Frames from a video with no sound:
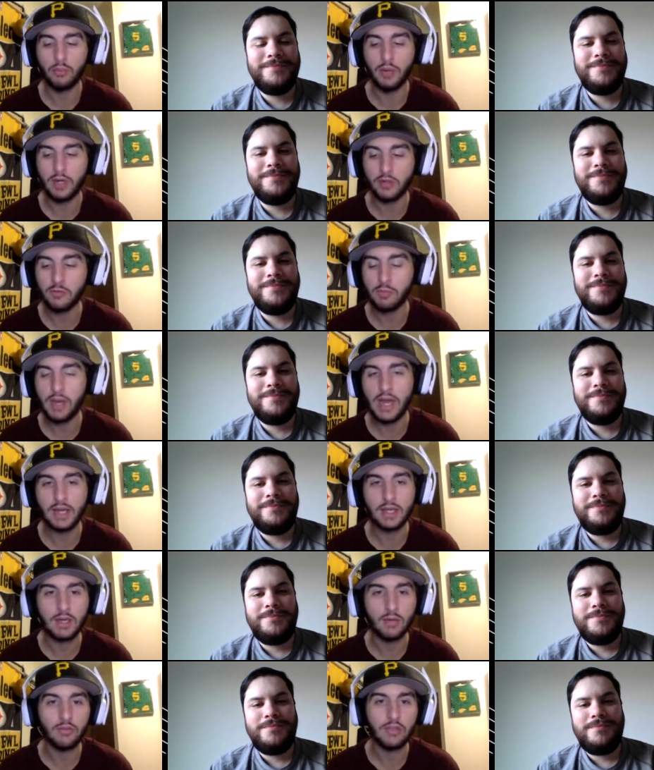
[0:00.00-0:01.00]
Speaker 1: months back
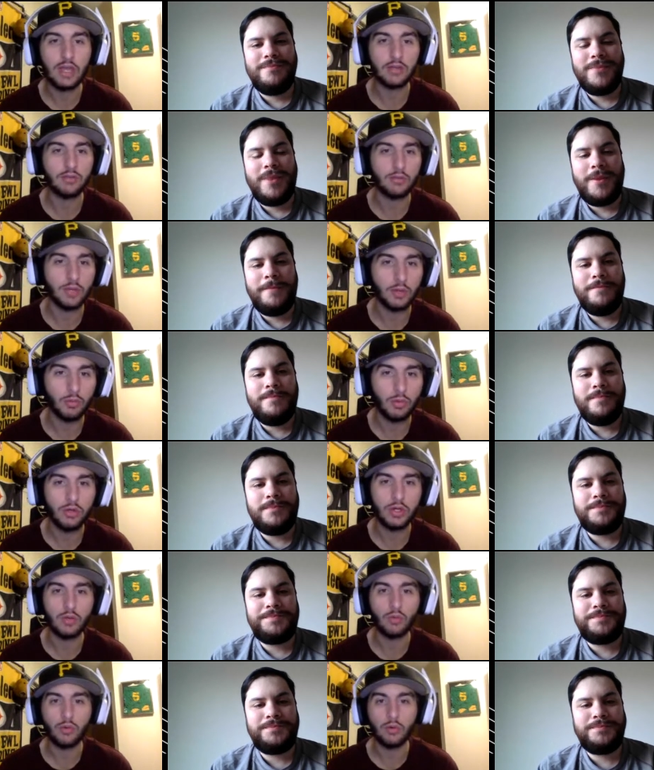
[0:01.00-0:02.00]
he was actually
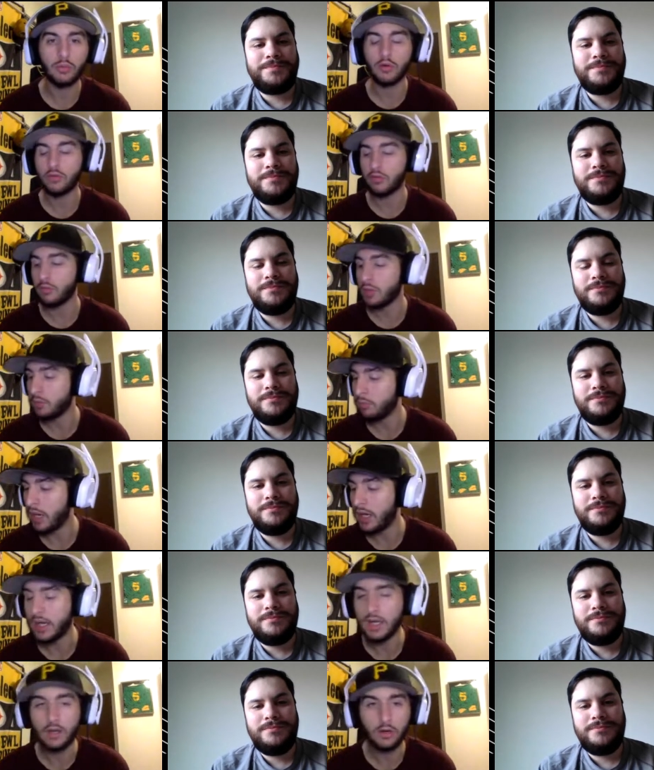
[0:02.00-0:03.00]
really rumored to be
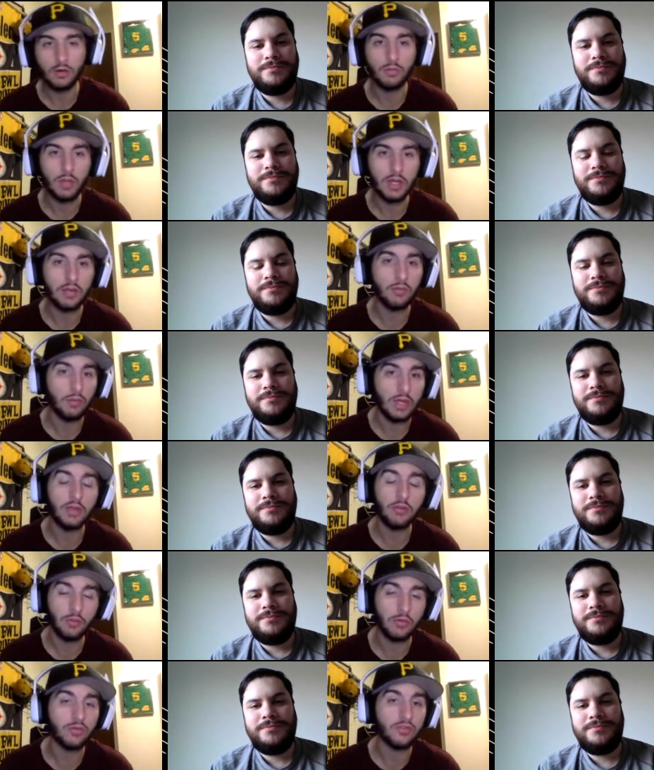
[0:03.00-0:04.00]
buying or in,
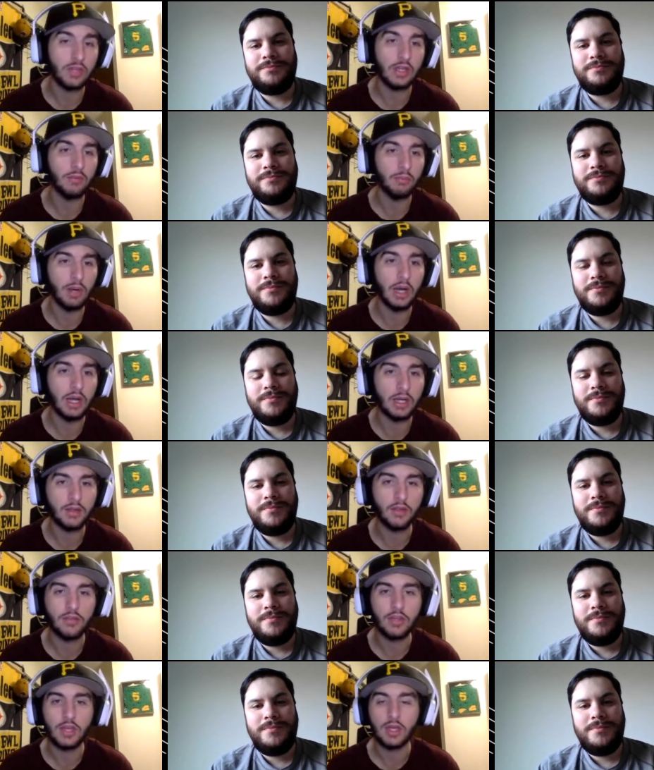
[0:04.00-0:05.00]
interested in buying
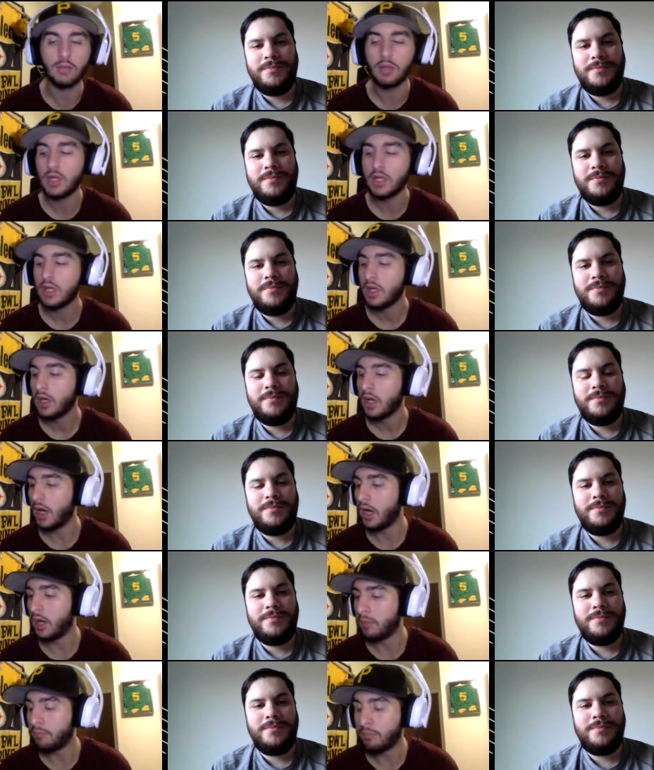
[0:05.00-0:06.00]
the team.
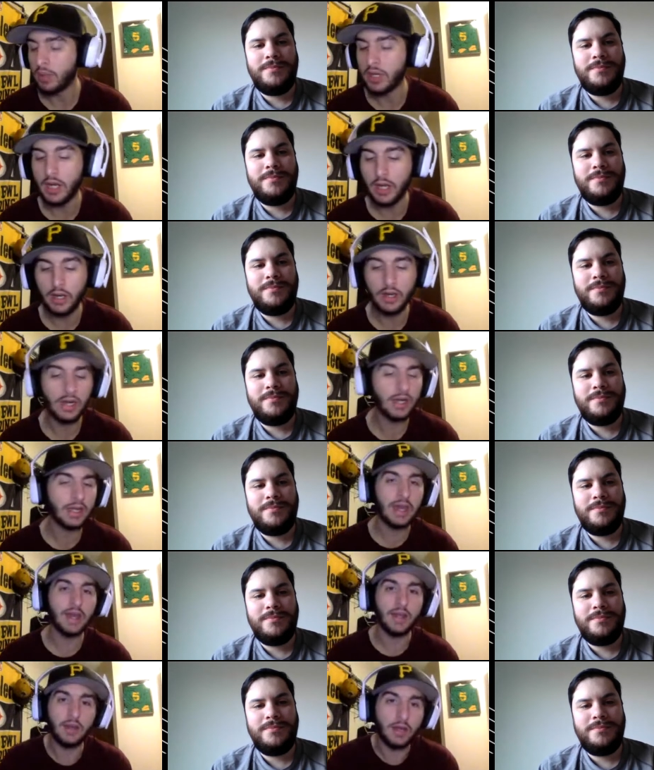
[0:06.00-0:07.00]
Um, but
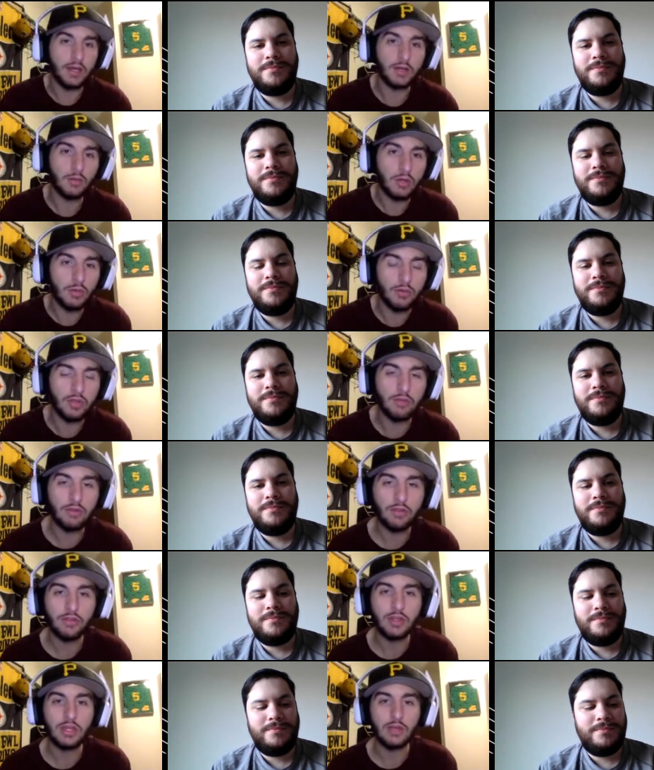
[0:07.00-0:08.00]
again, I agree with
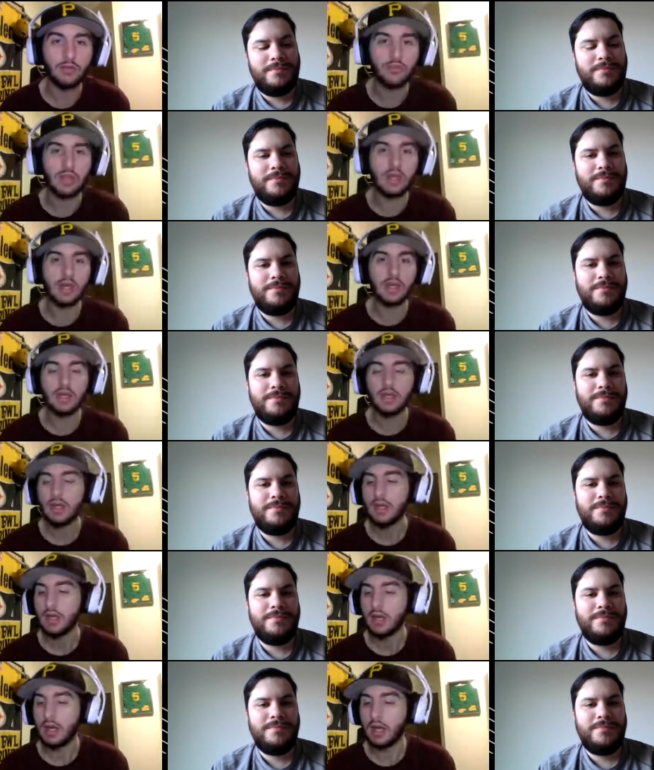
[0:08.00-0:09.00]
everything you say.
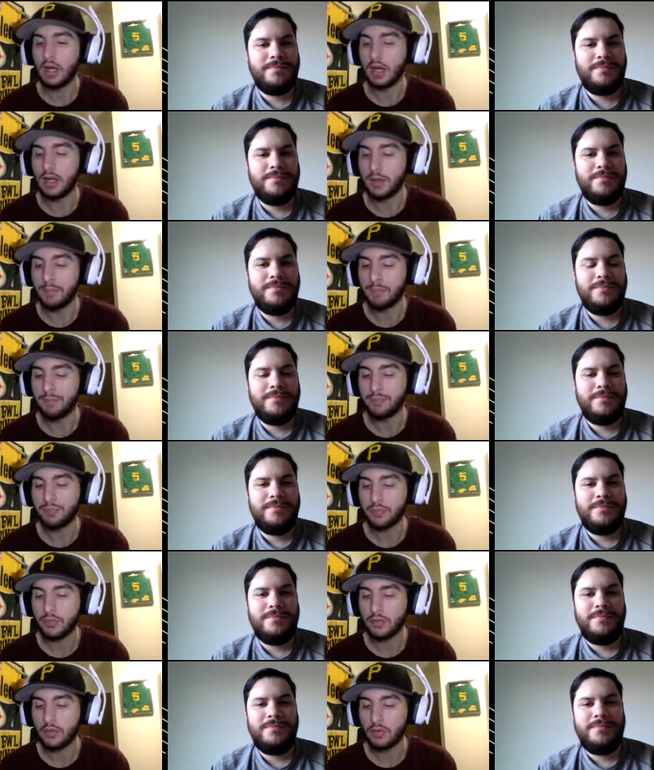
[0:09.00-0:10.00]
Um,
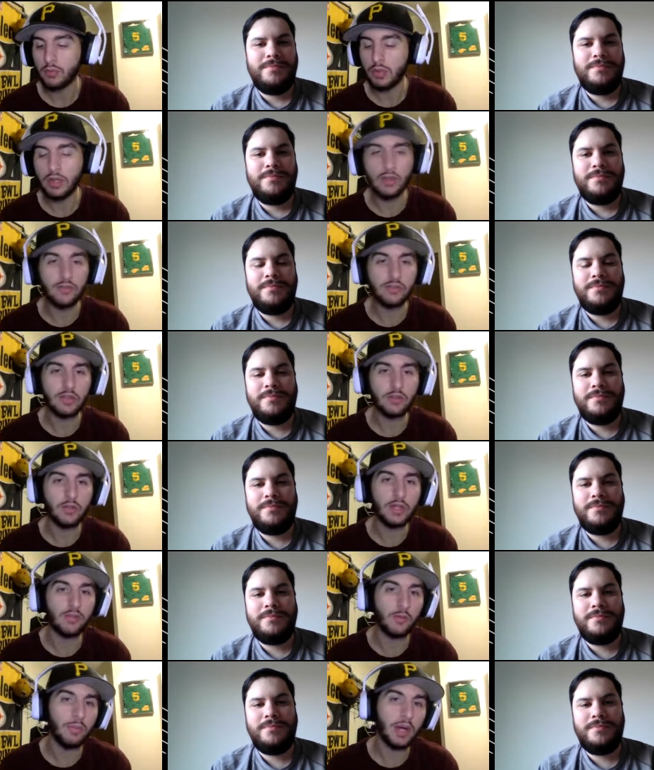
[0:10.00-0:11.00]
realistically,
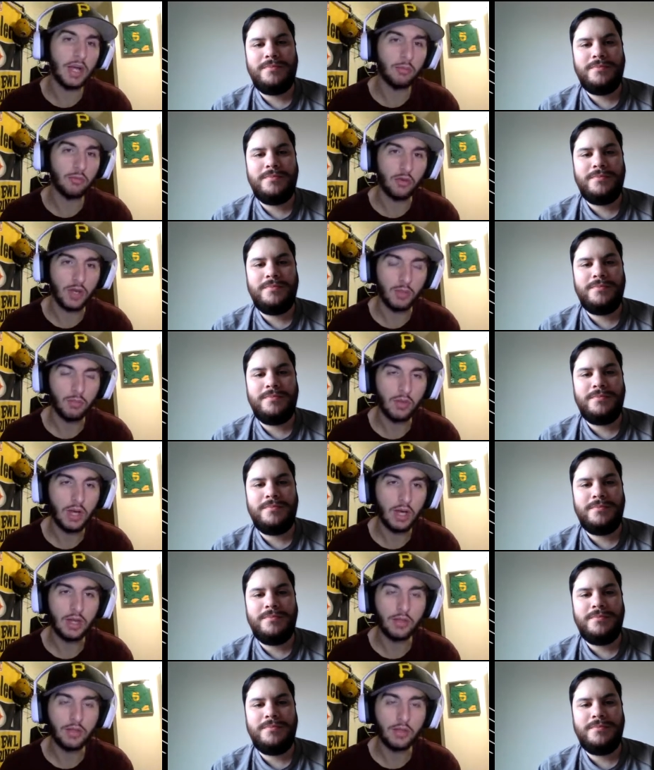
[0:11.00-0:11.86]
it's a pipe dream. I,